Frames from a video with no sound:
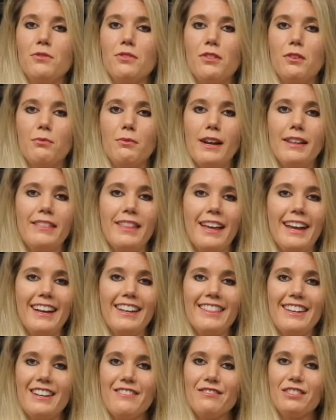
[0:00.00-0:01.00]
the red
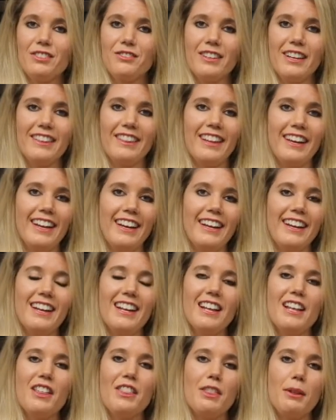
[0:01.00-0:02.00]
light, the infrared light,
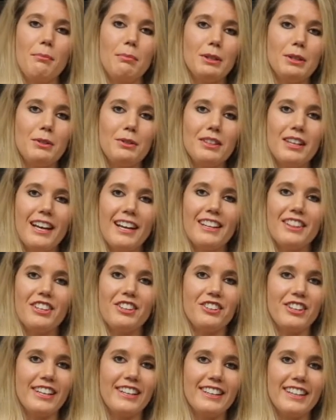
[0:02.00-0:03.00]
the blue light, the
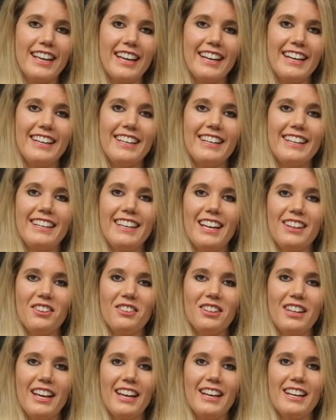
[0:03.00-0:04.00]
green light, yellow
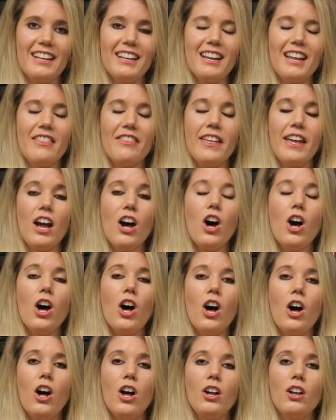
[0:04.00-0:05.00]
light, they
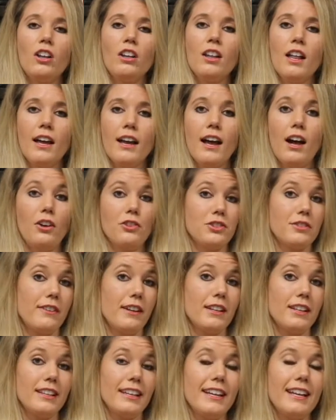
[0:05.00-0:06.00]
all,
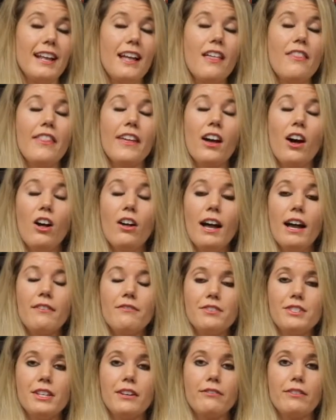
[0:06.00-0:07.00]
ultraviolet light, they all
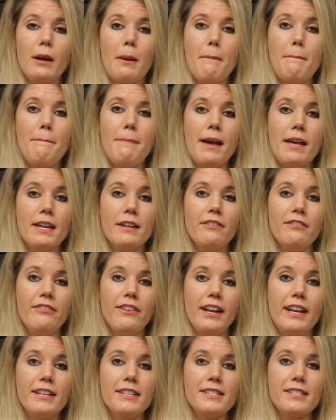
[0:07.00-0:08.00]
have different
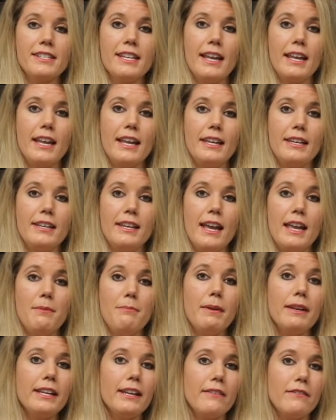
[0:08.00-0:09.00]
benefits, and
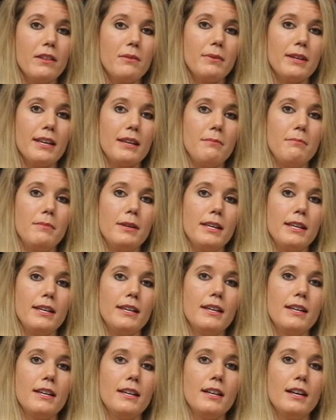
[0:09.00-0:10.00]
many of them can be